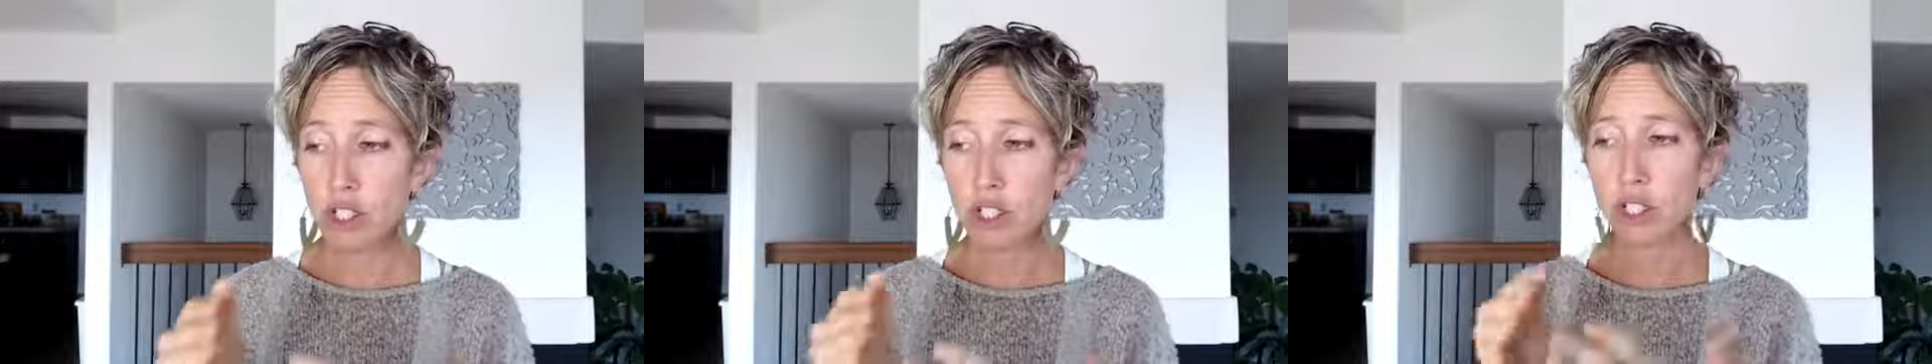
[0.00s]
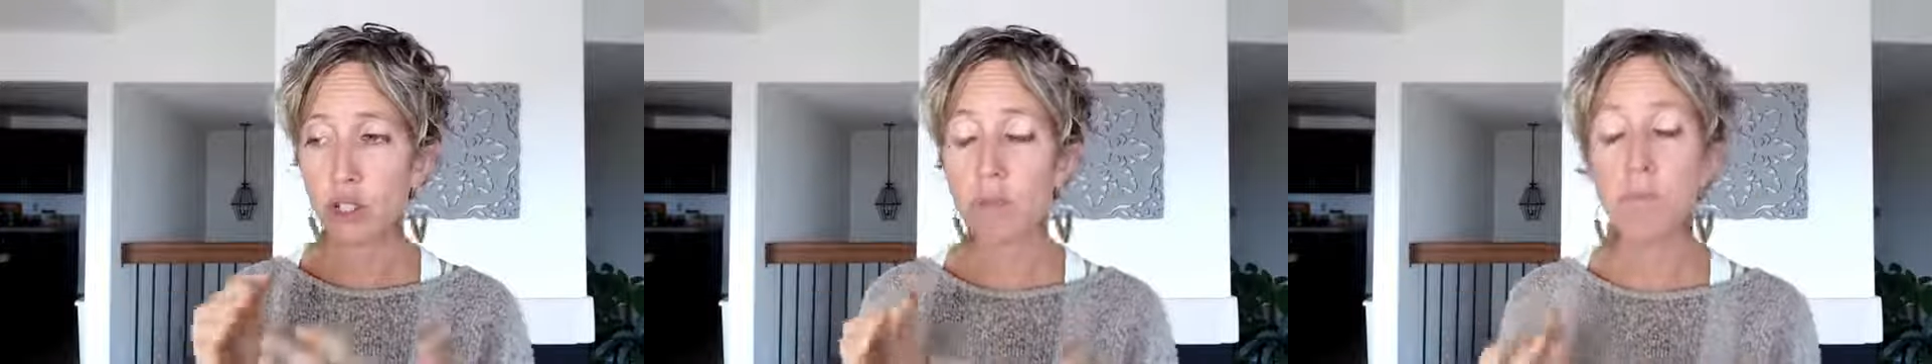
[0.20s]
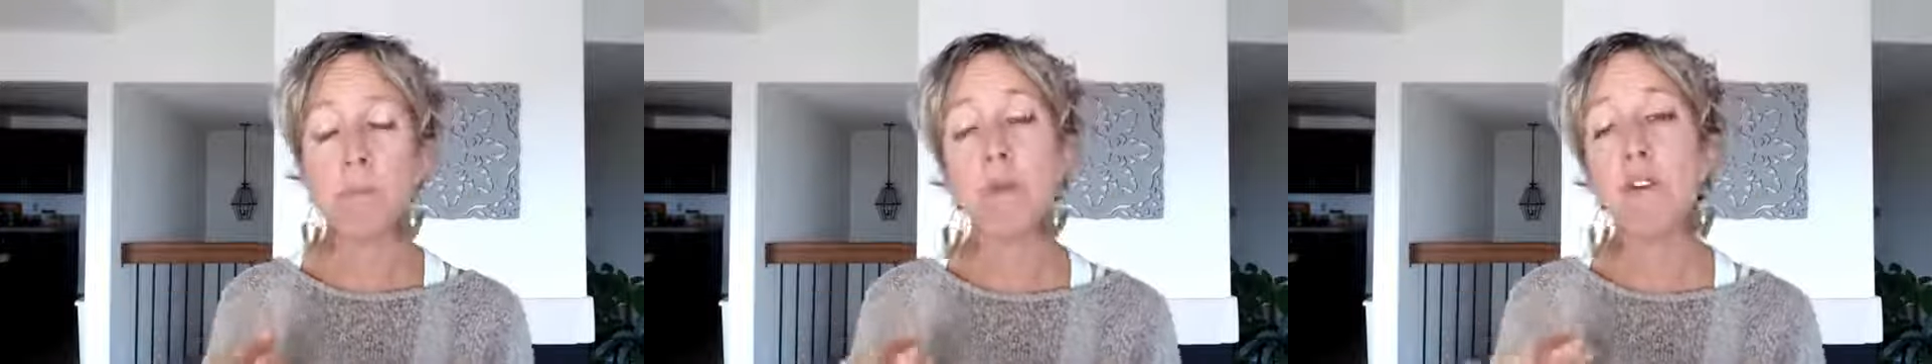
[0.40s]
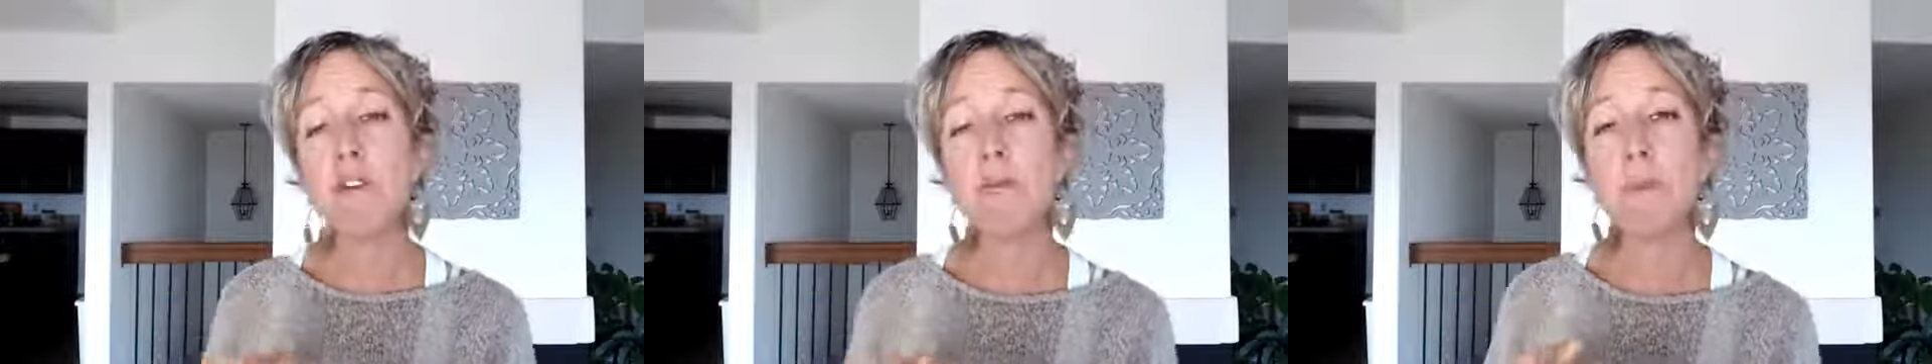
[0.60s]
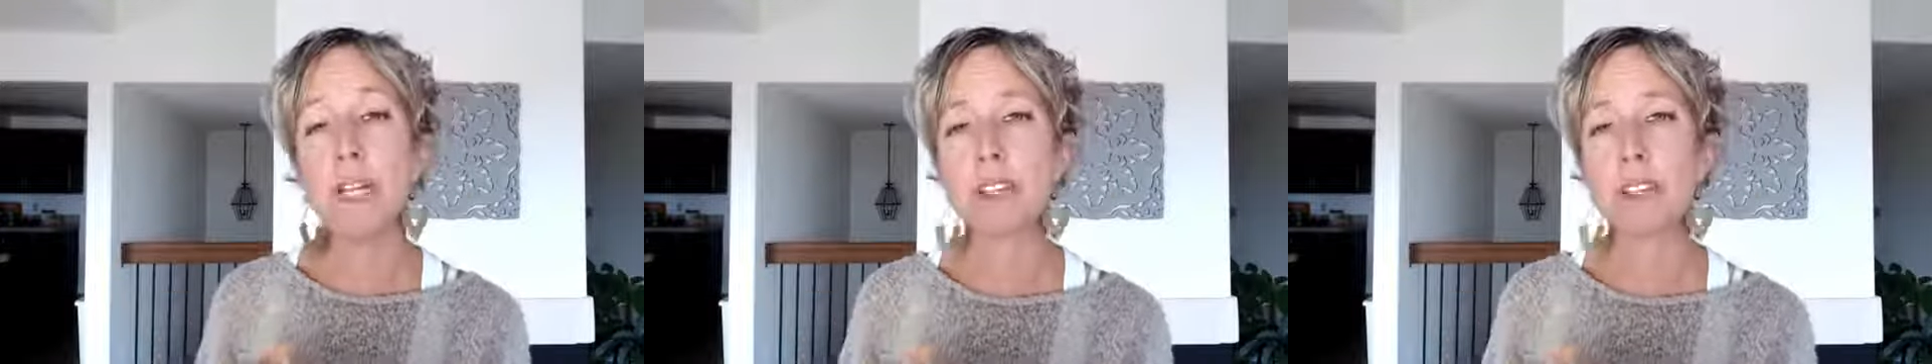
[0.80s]
to
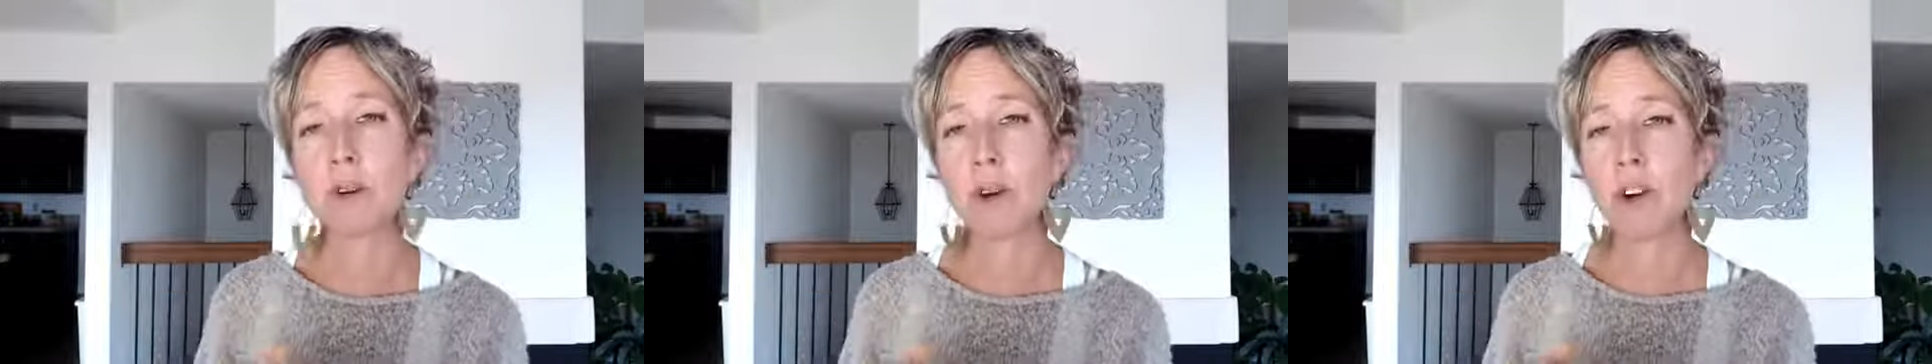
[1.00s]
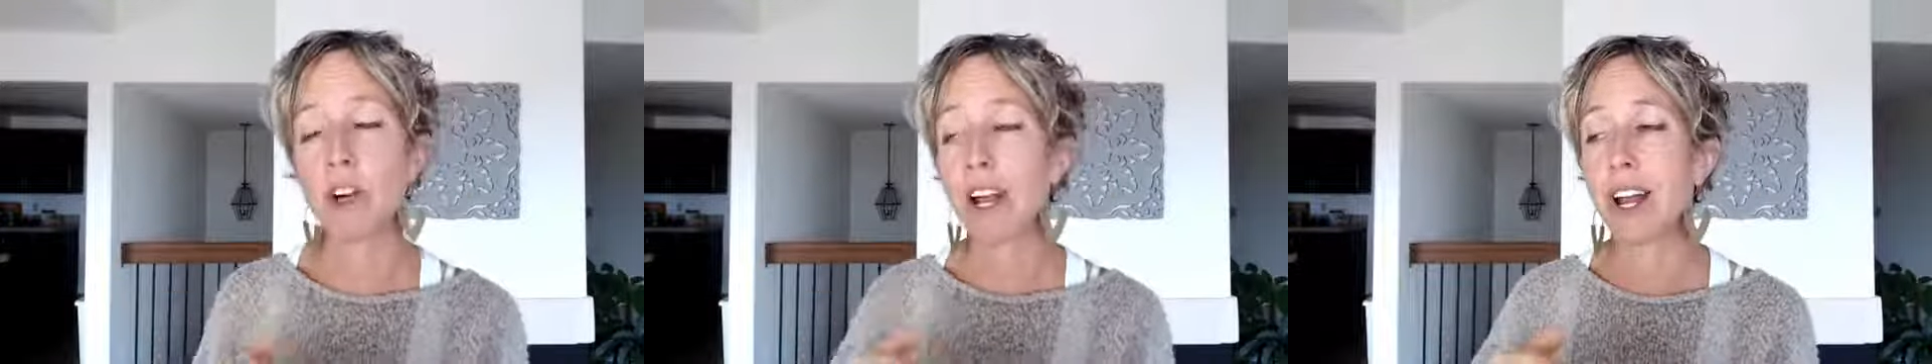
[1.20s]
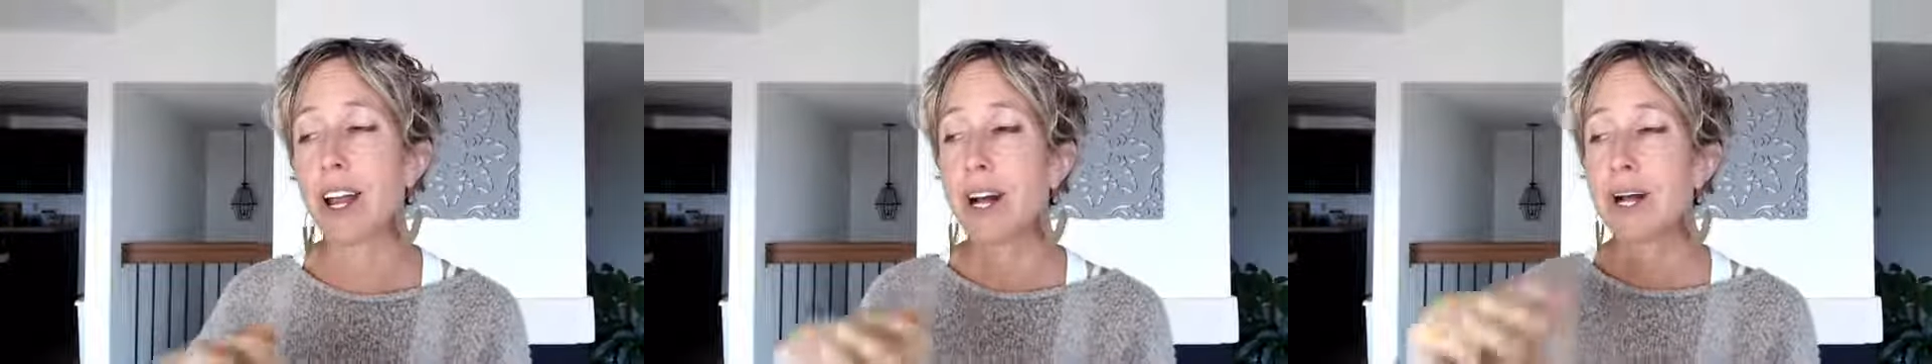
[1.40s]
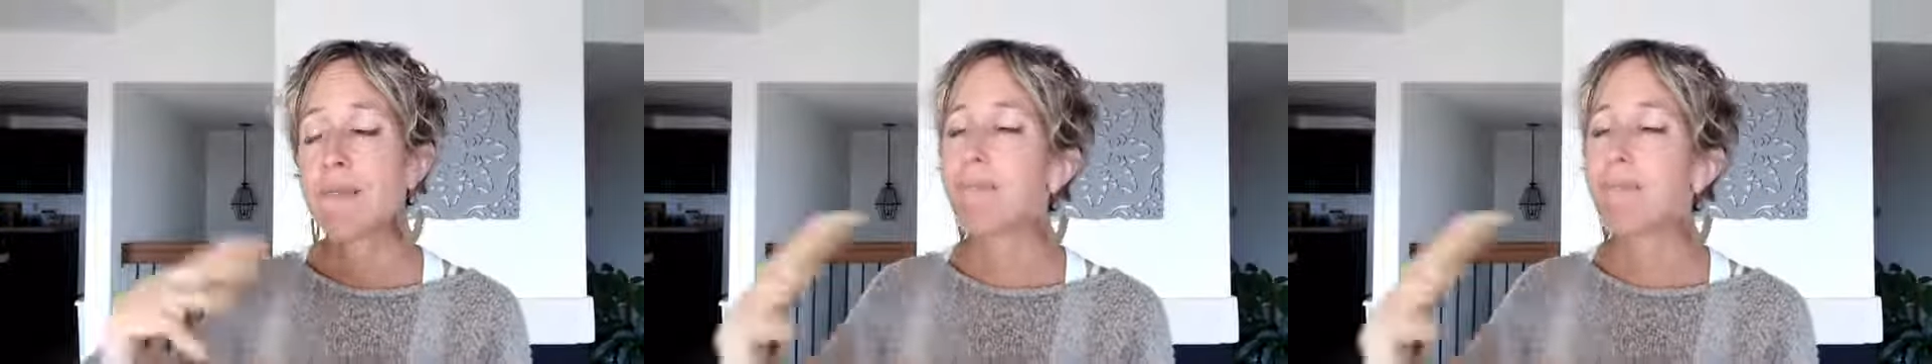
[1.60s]
move me toward